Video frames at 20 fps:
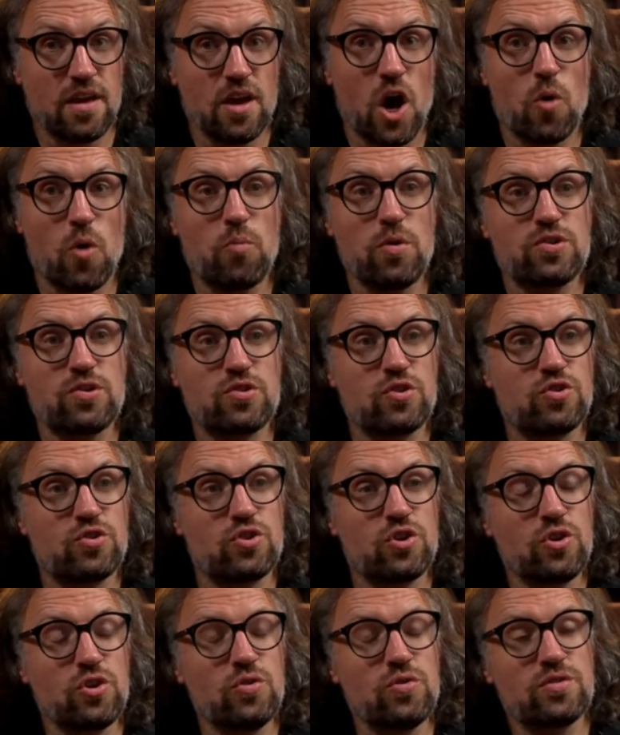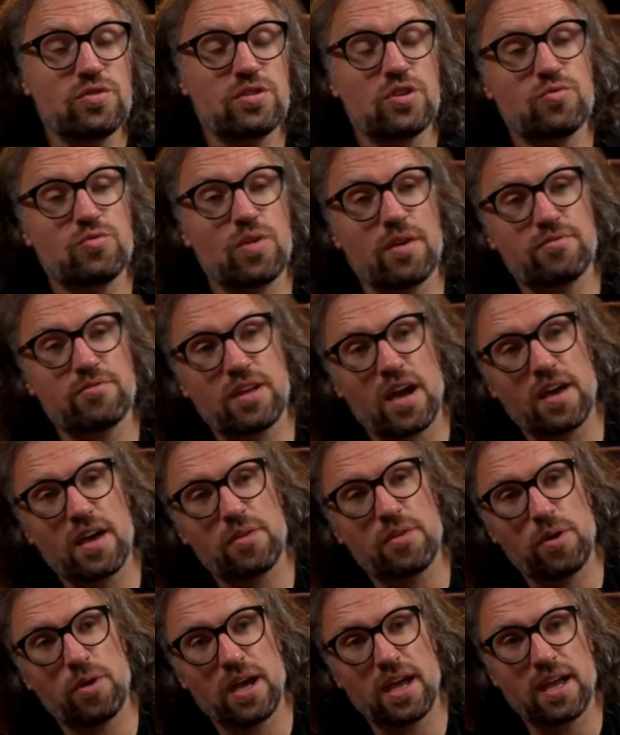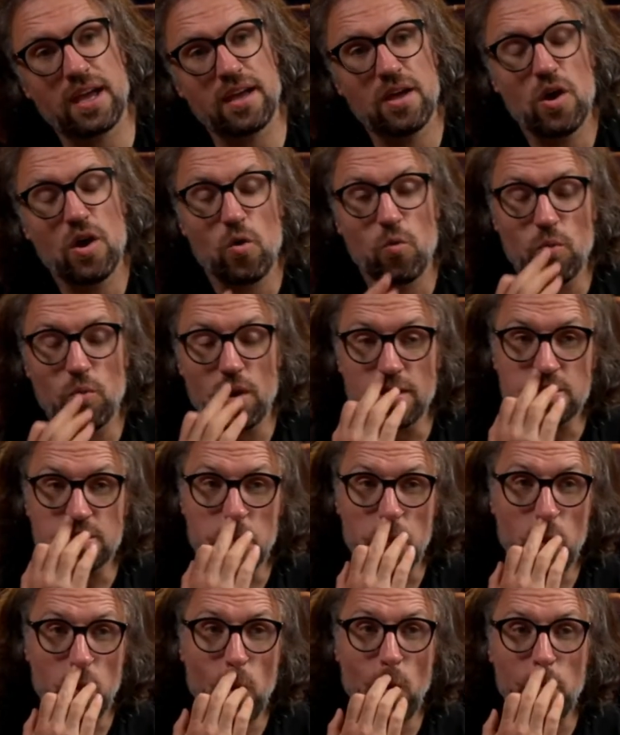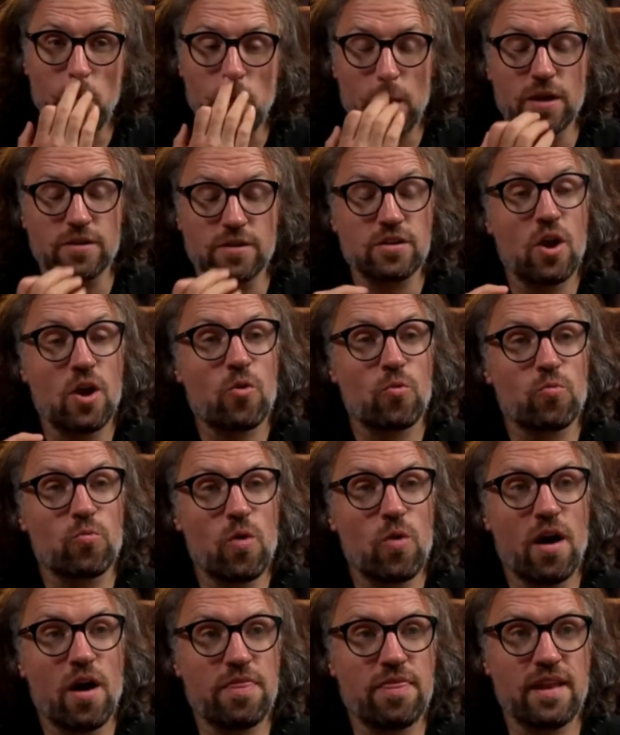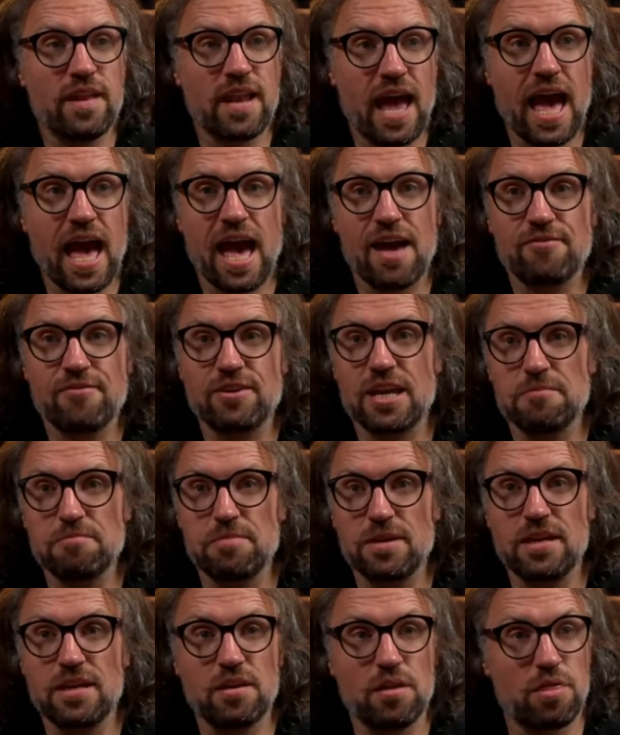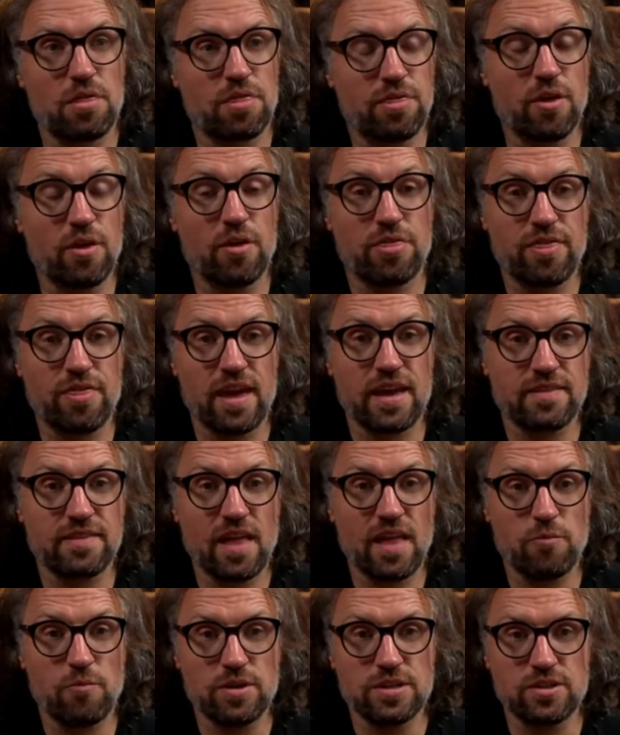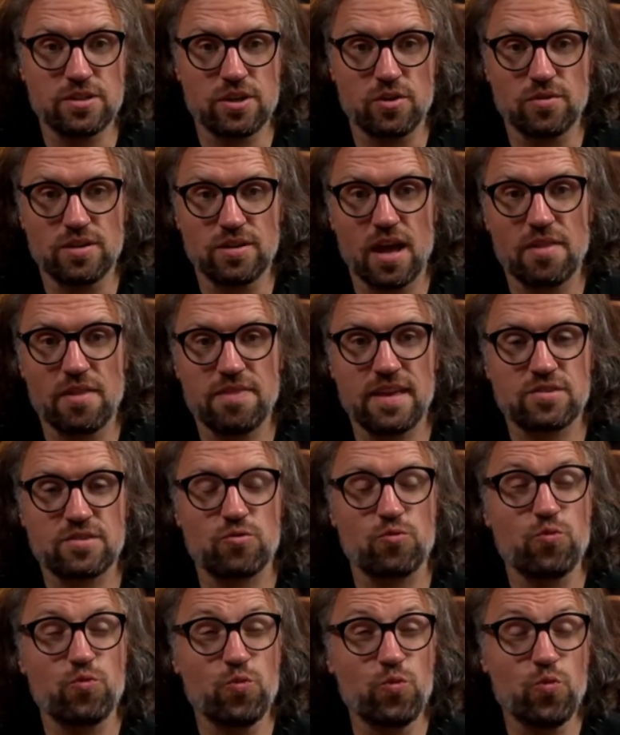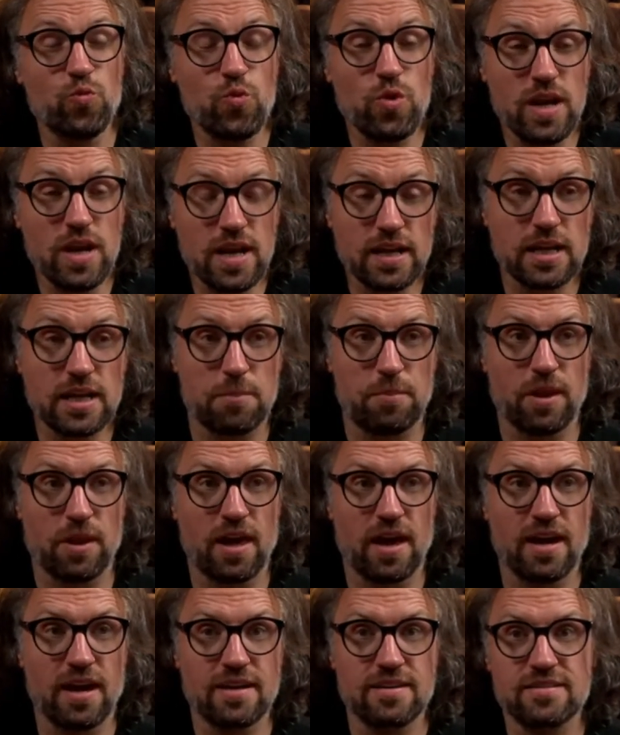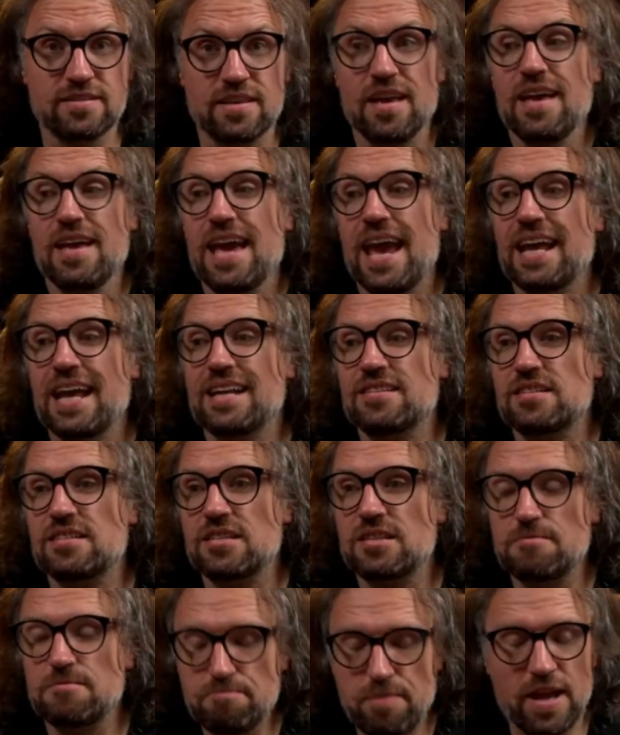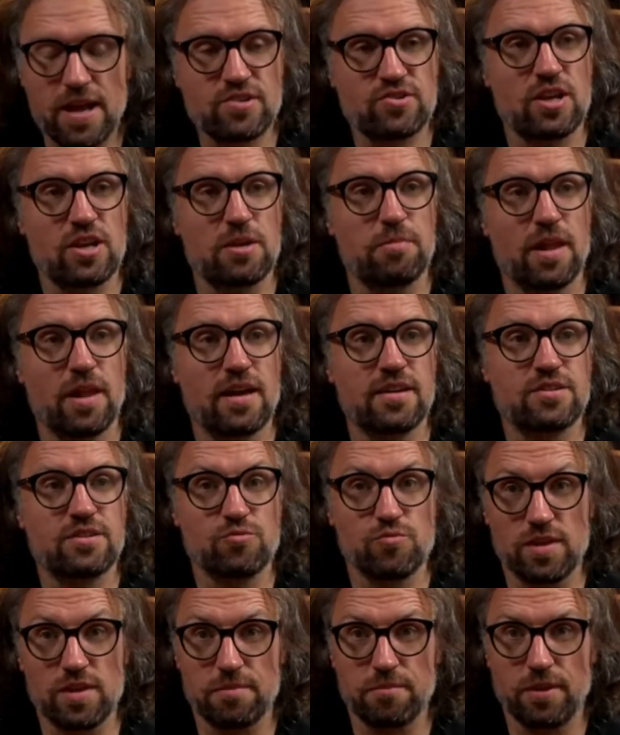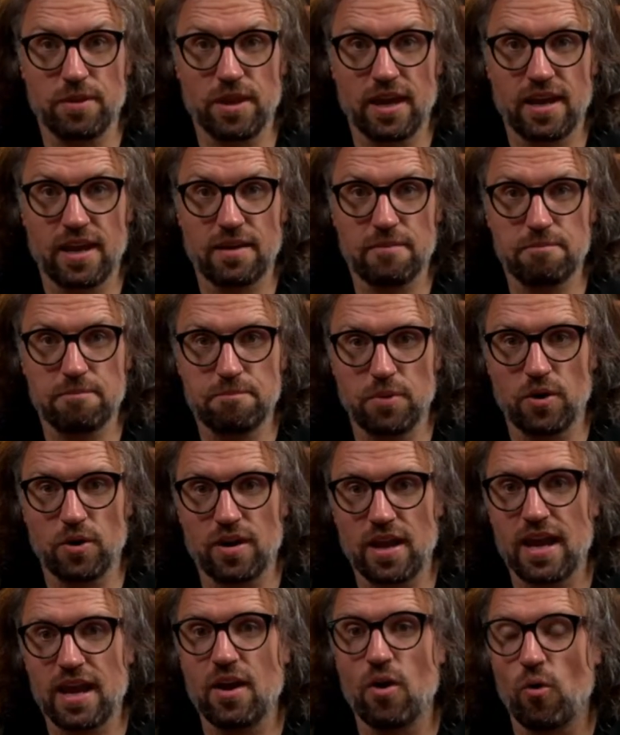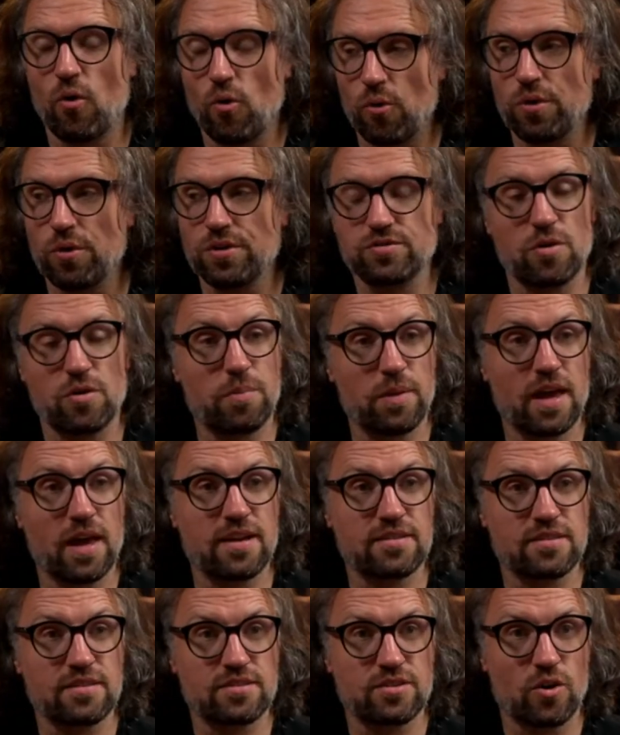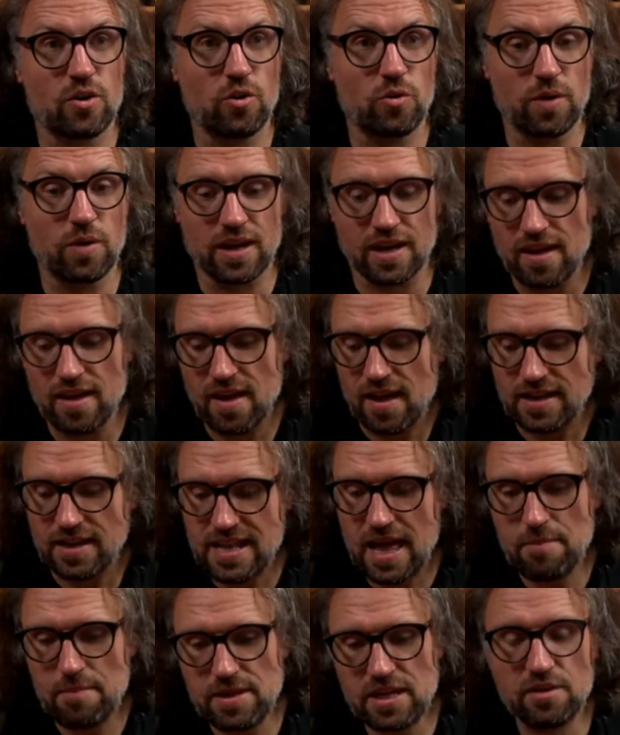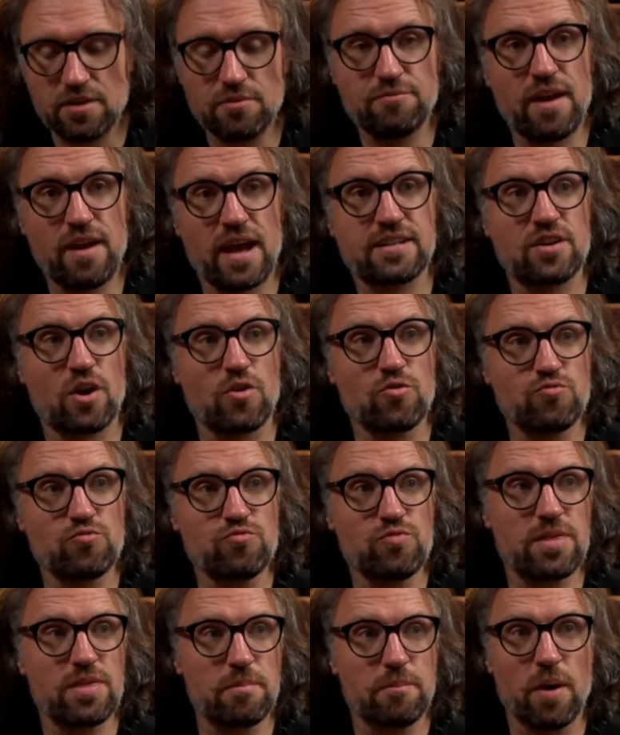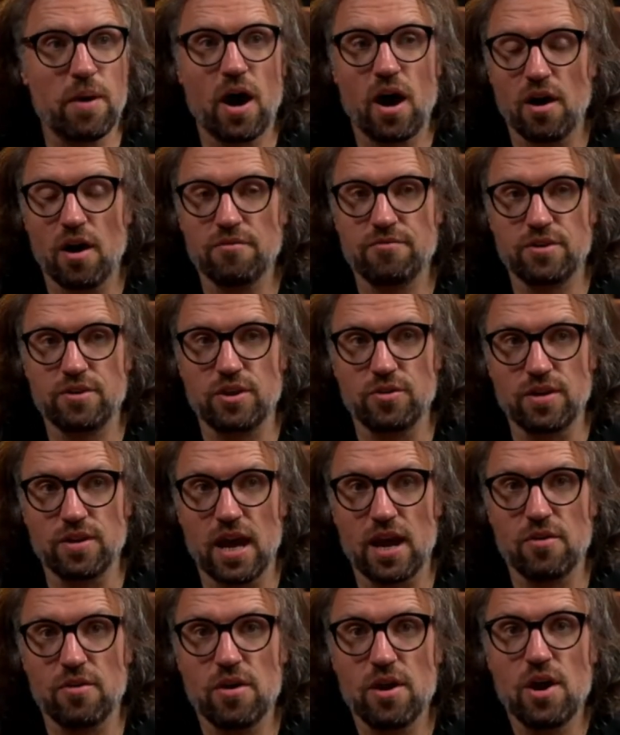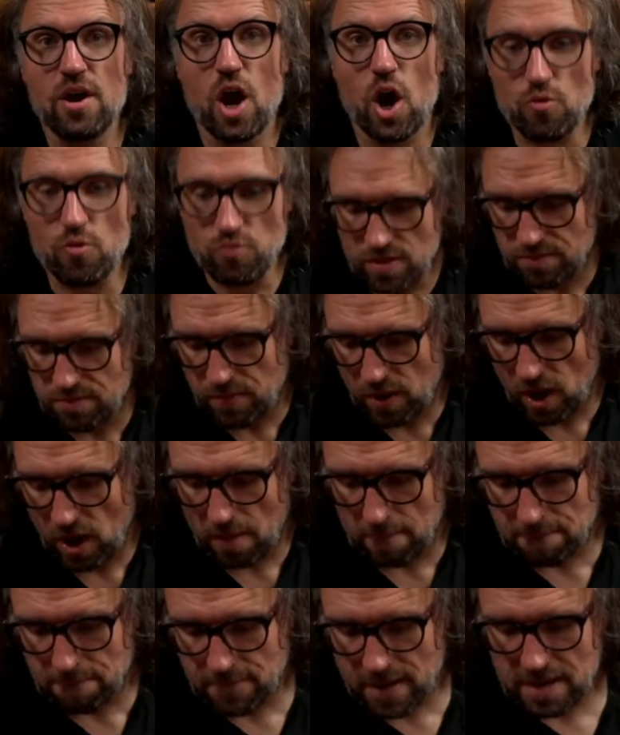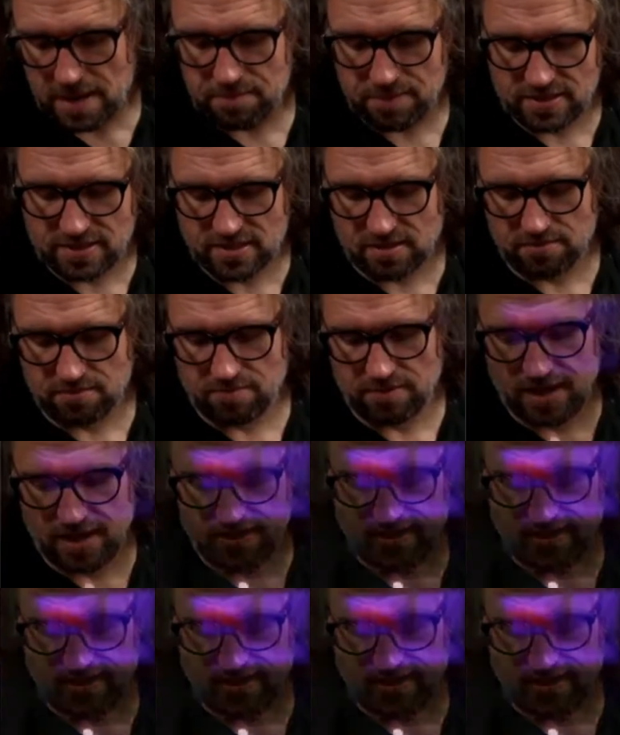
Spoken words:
And we should choose to drift either way when it's appropriate rather than having it be the thing that we do. Now this really applies, it especially applies to rhythm playing, but it also applies to soloing. Let me confect a rhythm part for you. Now a rhythm part might be something like